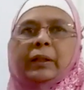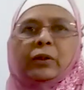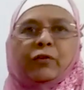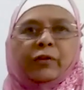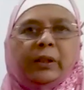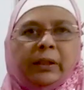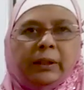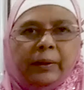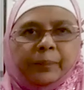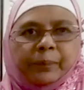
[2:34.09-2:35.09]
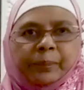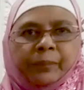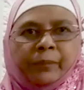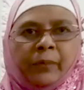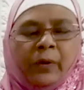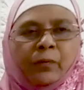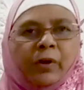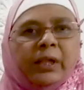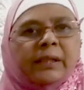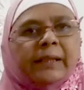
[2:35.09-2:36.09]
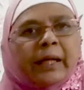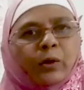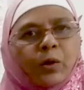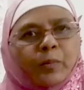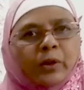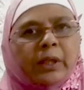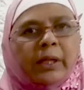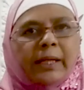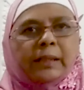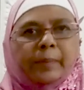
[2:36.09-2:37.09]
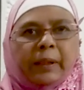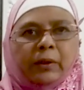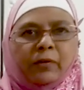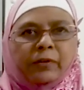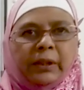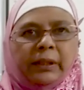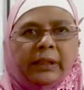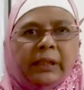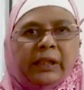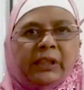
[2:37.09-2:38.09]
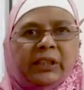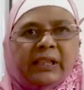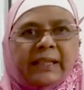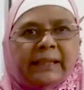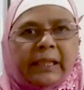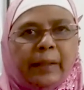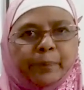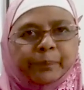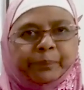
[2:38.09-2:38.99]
of learning. What is psychomotor aspect of learning in chess game?